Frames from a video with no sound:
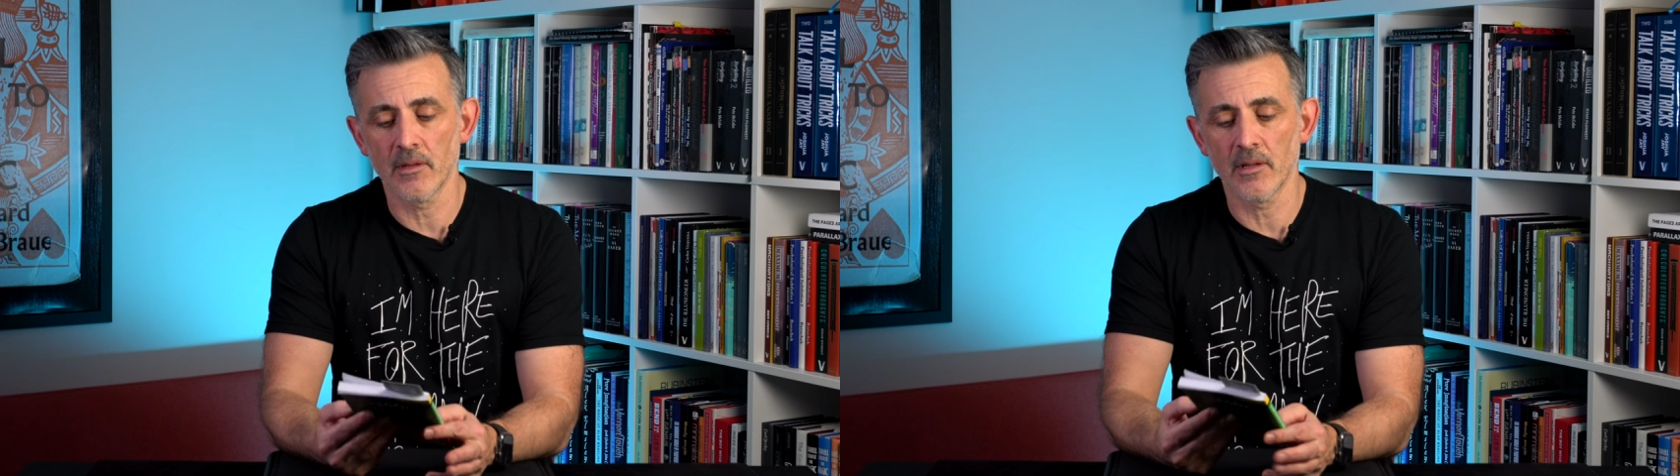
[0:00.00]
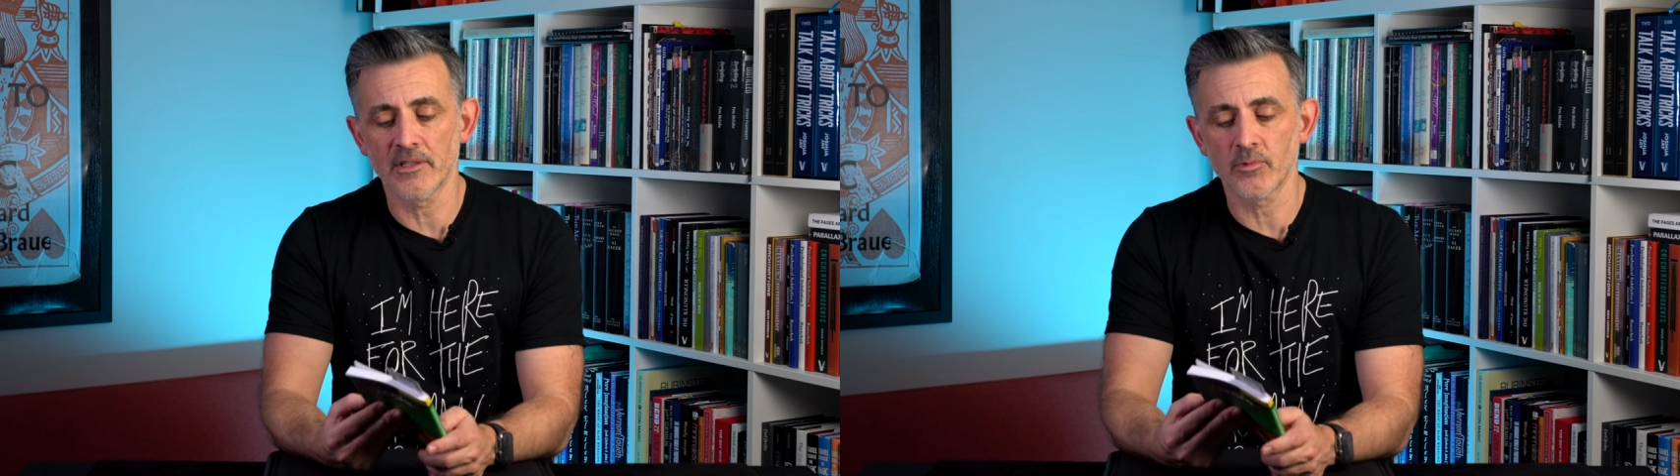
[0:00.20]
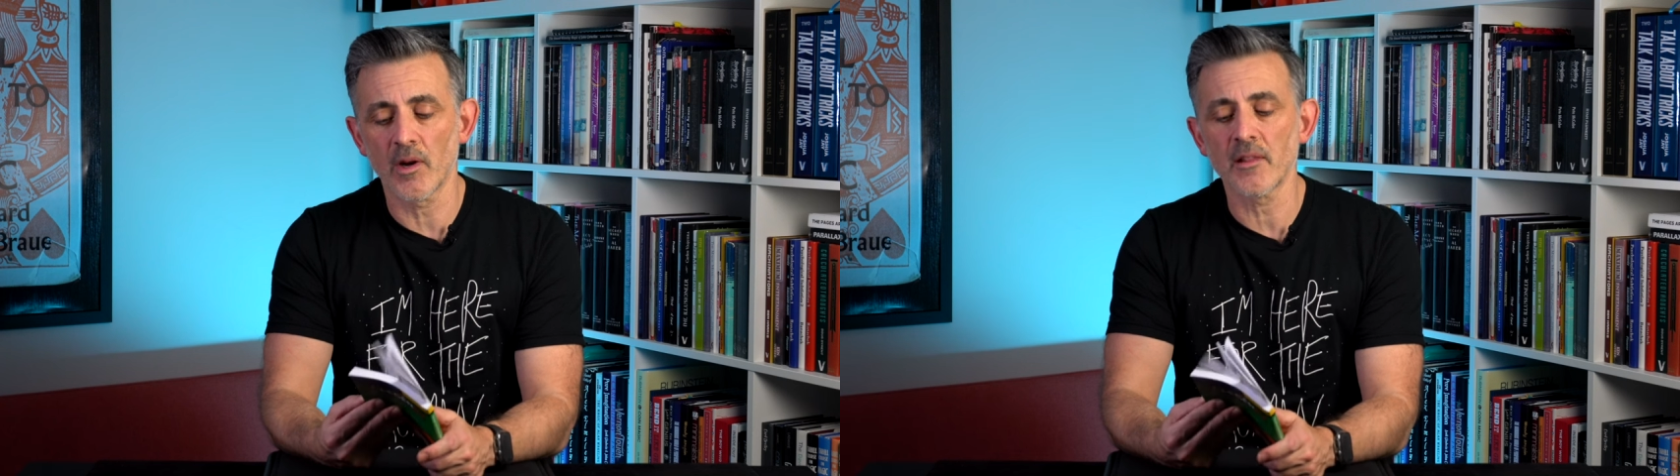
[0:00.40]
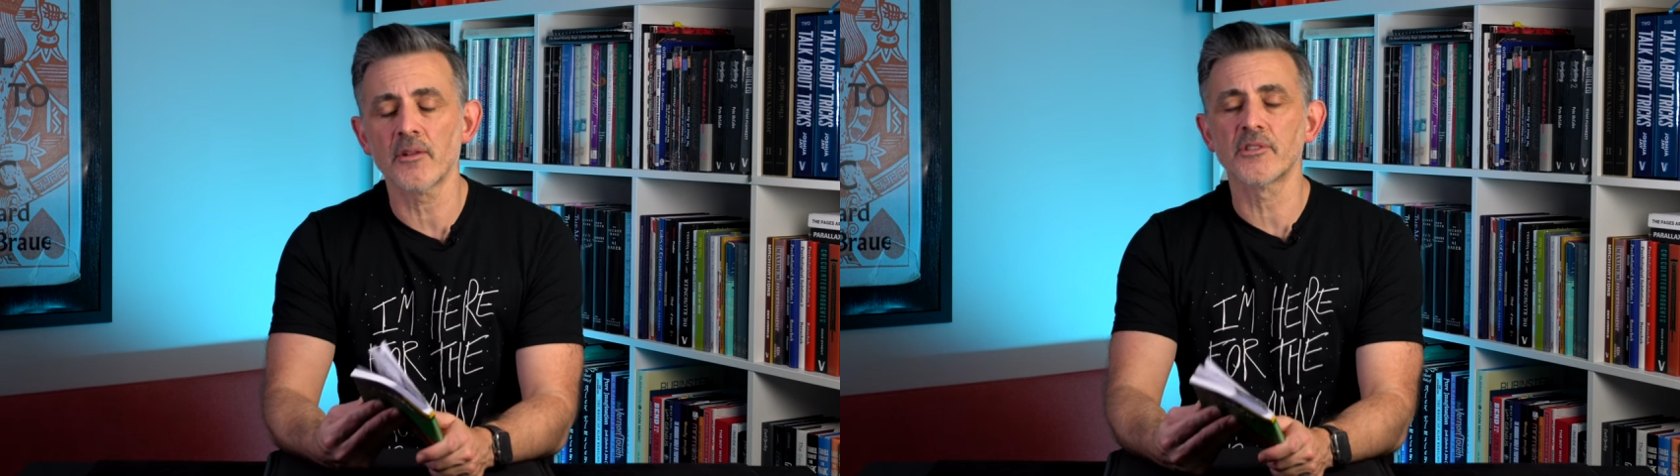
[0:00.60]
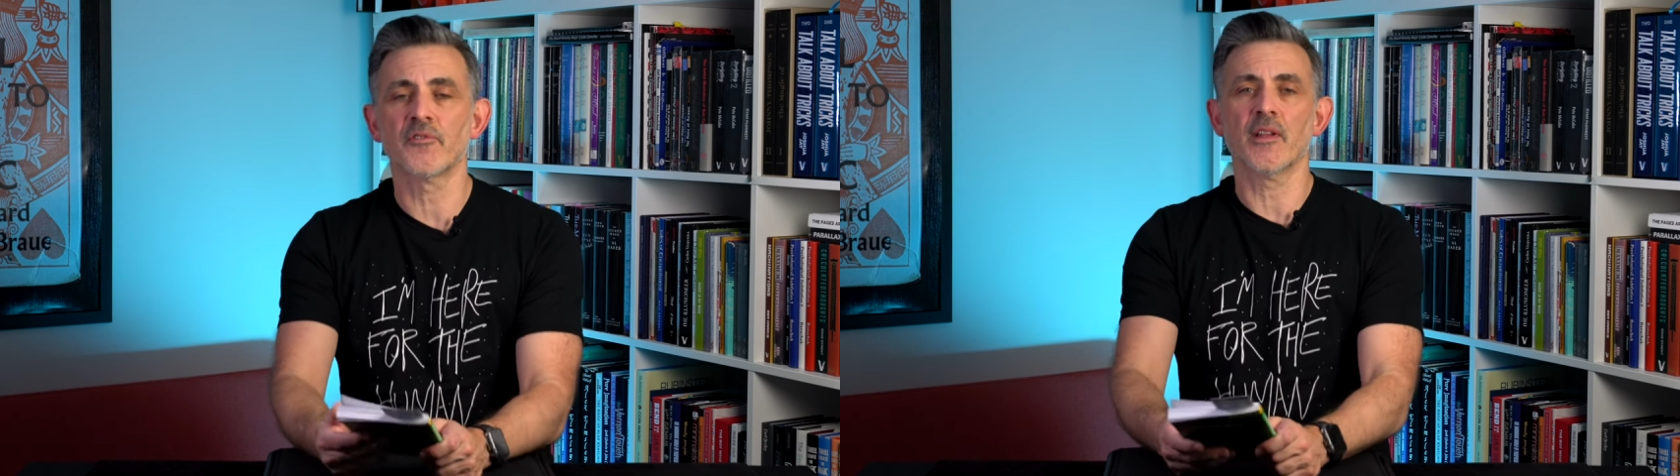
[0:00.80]
it's one of
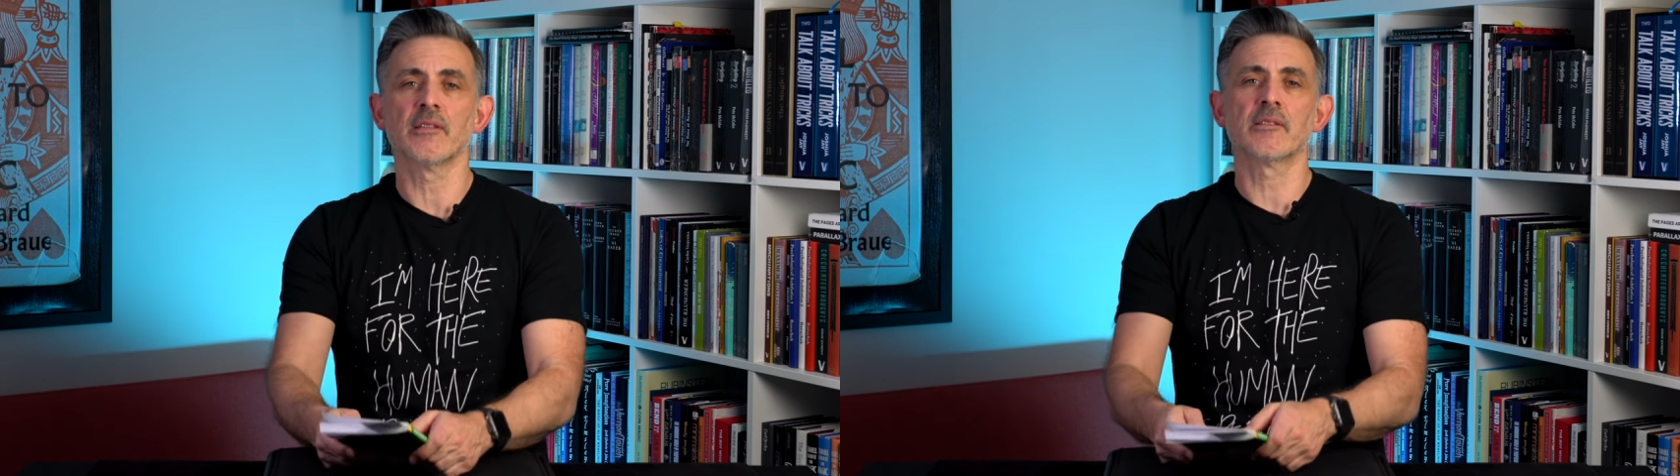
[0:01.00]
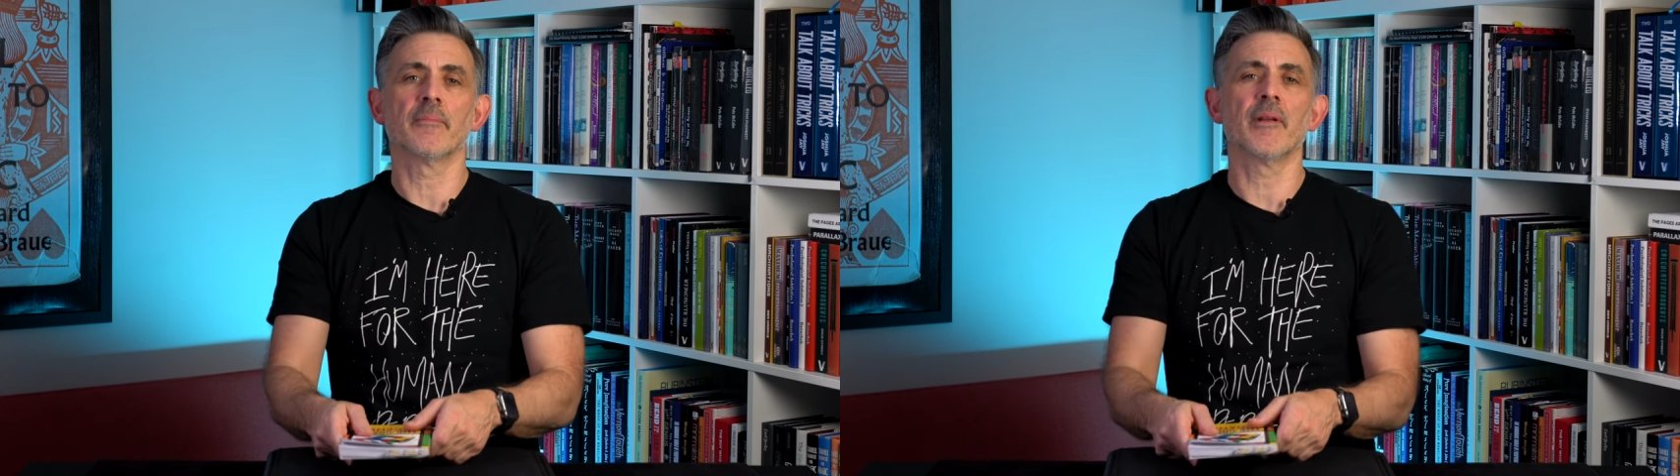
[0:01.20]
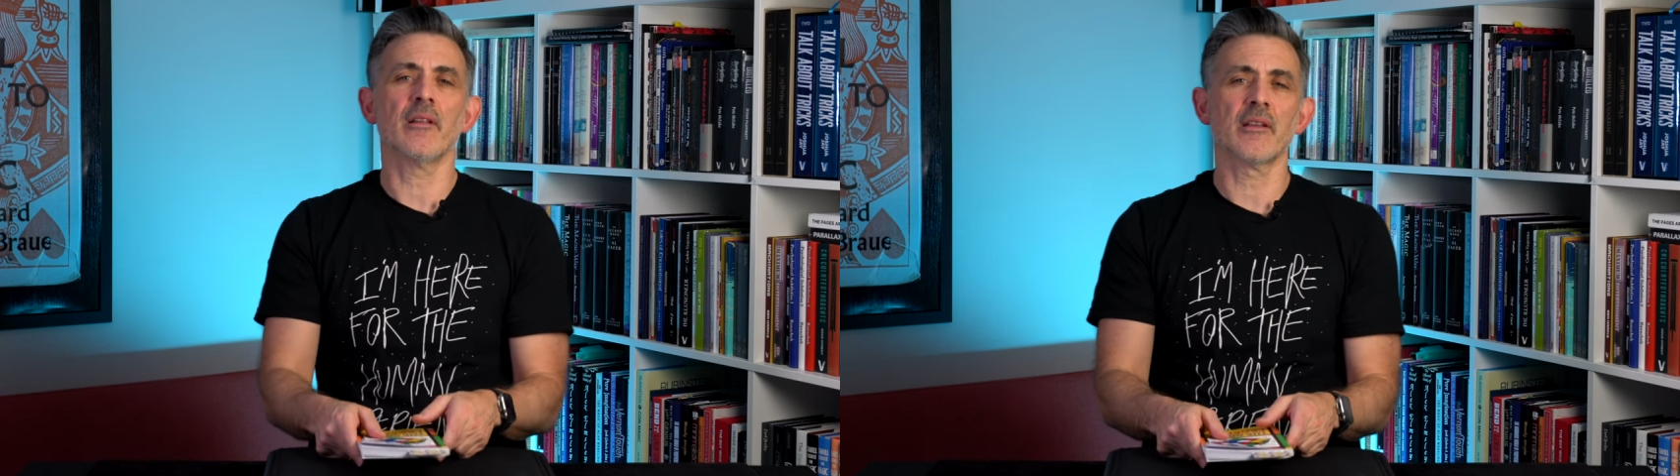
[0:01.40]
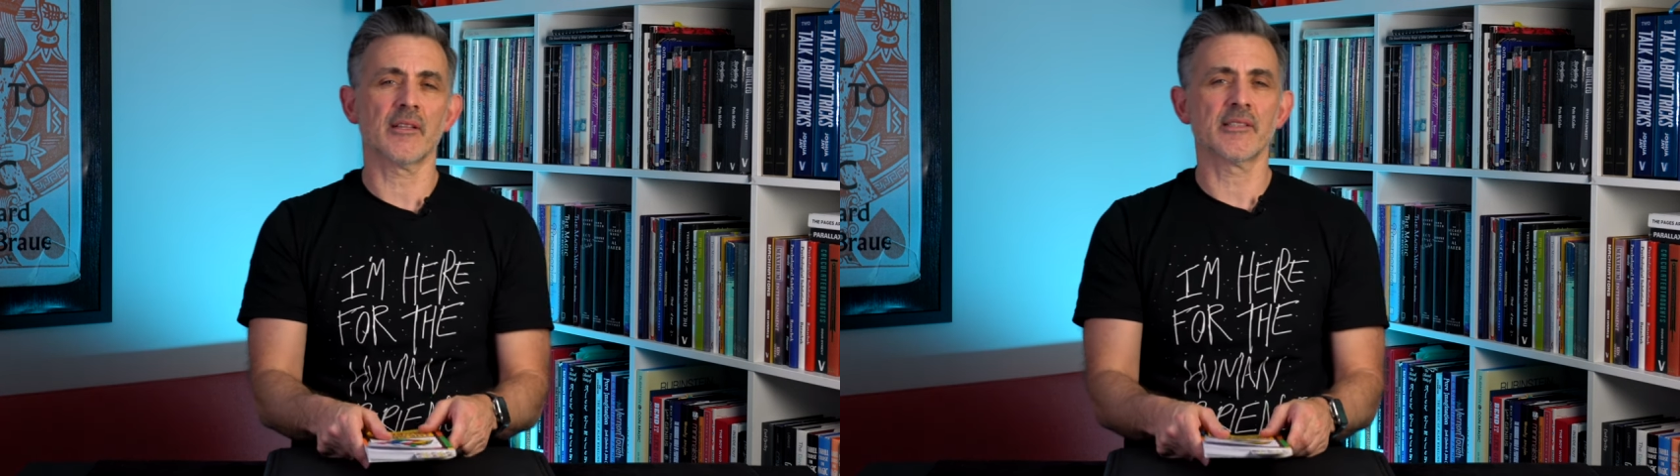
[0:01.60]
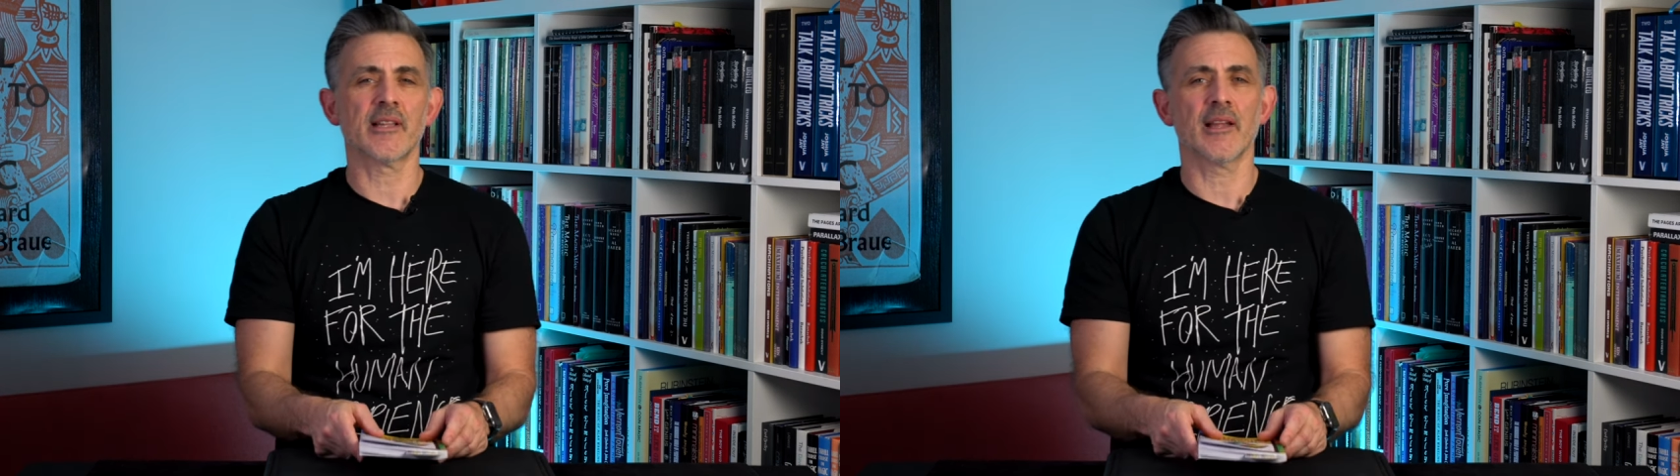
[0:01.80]
those things, a bit like I
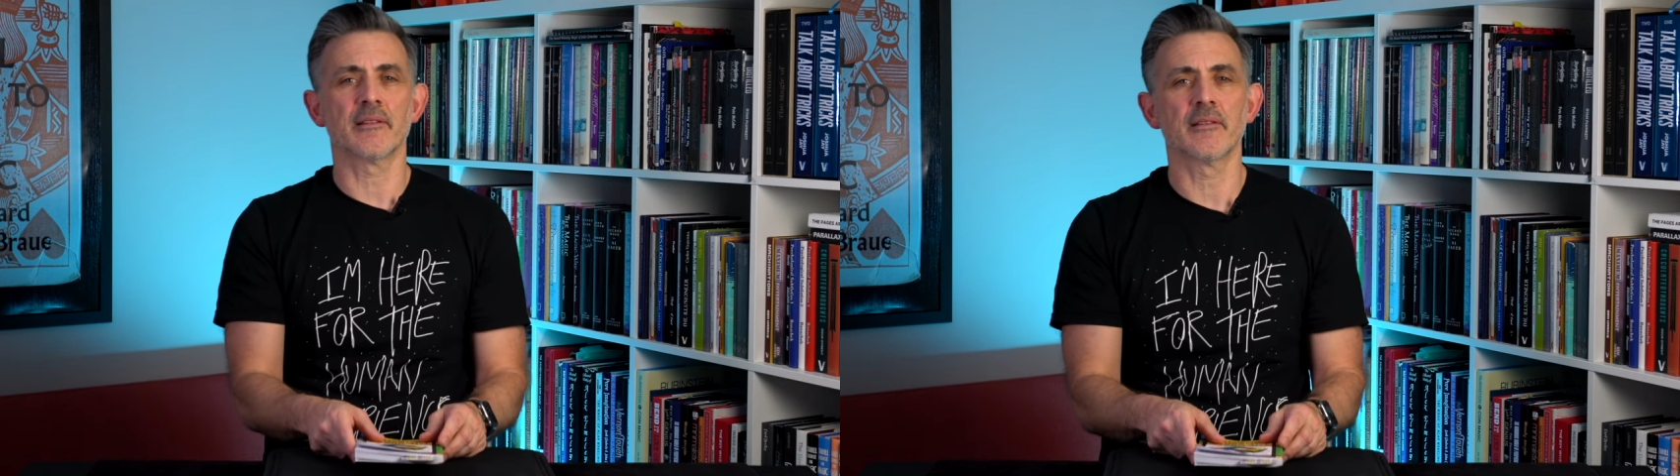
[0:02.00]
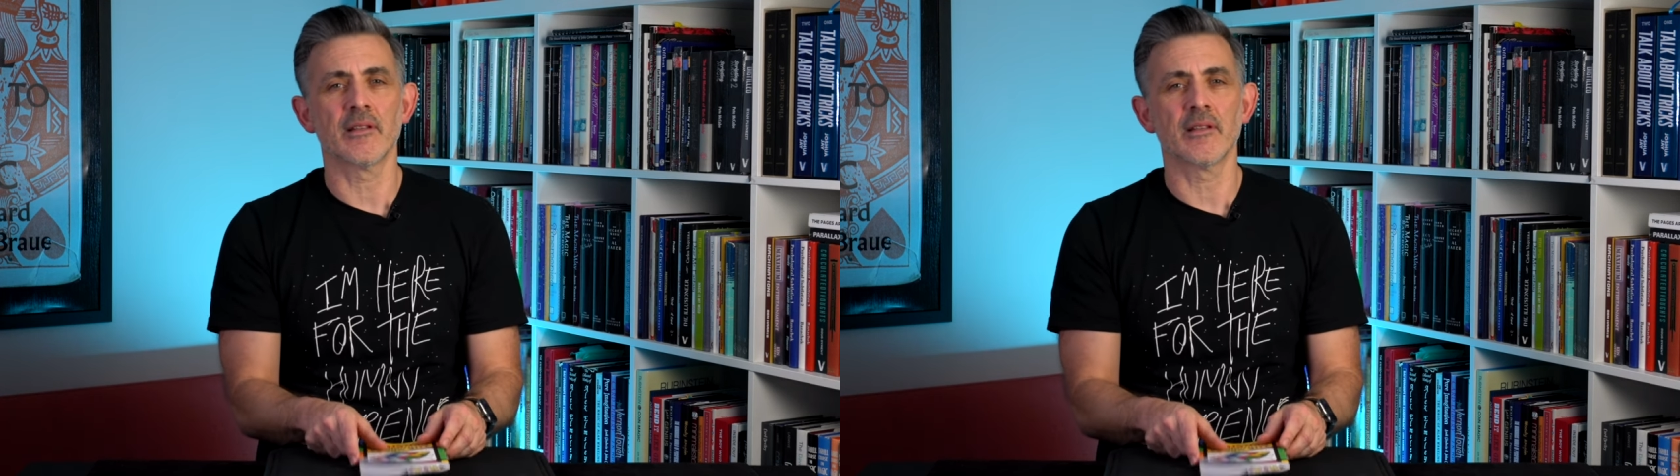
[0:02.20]
said,